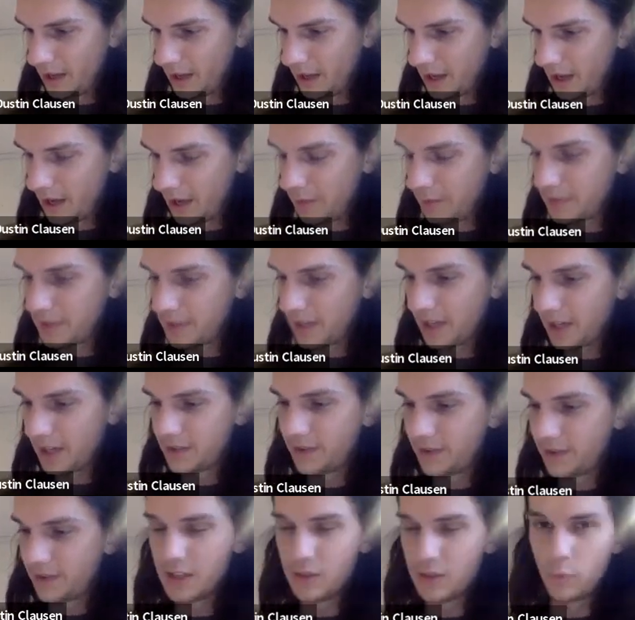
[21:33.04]
M
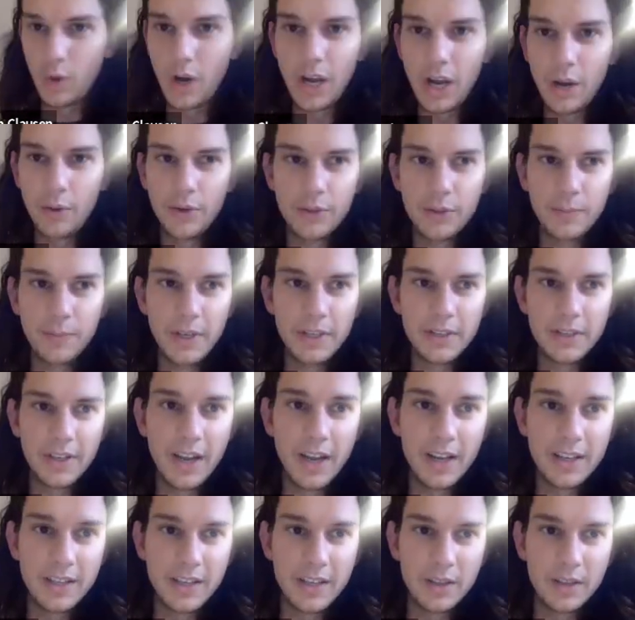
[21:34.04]
satisfies Y, which means
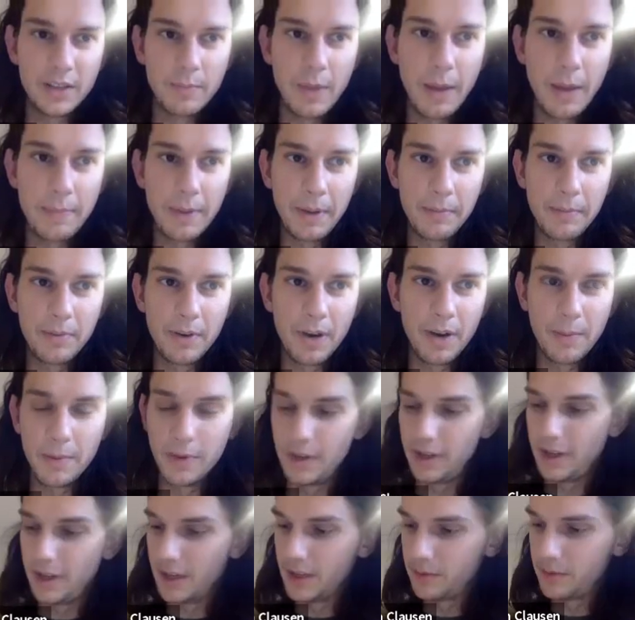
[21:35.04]
it has this mapping
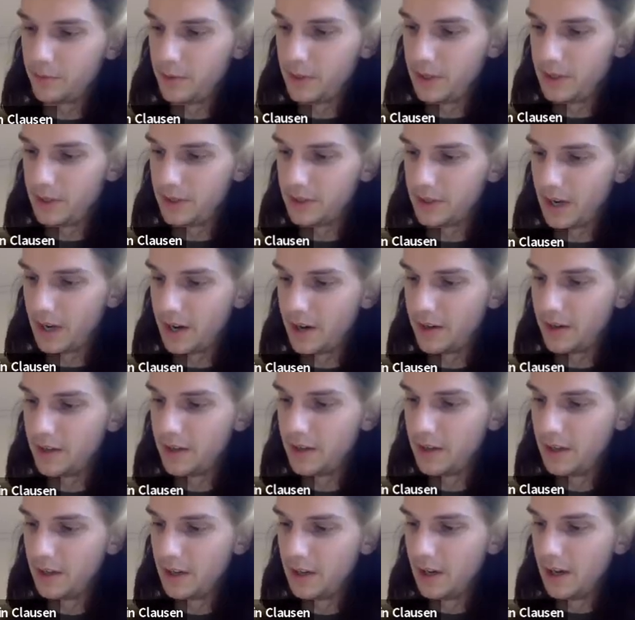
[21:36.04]
property as we desired.
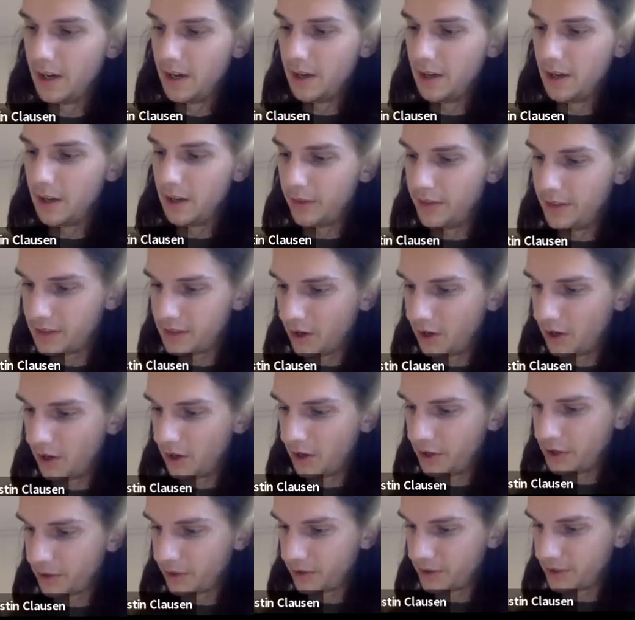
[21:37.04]
Now this
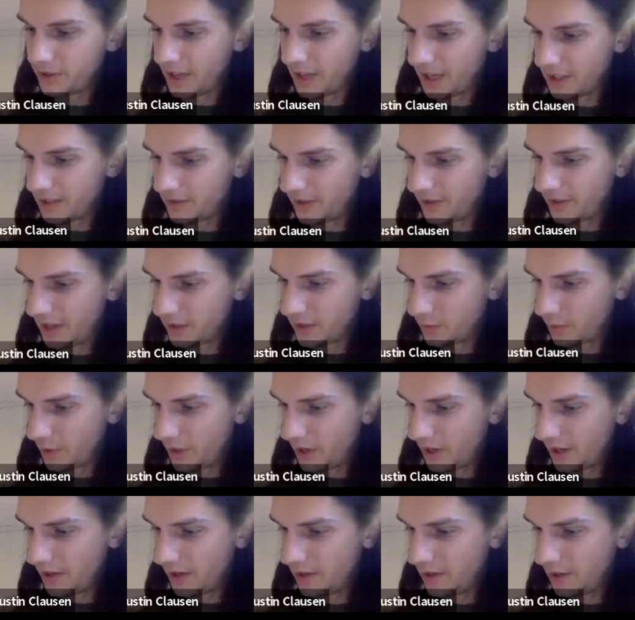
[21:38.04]
also satisfies
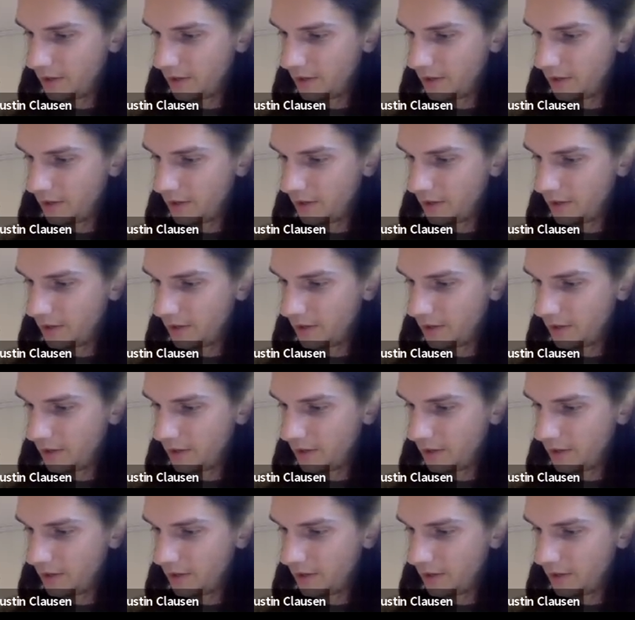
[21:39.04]
Y.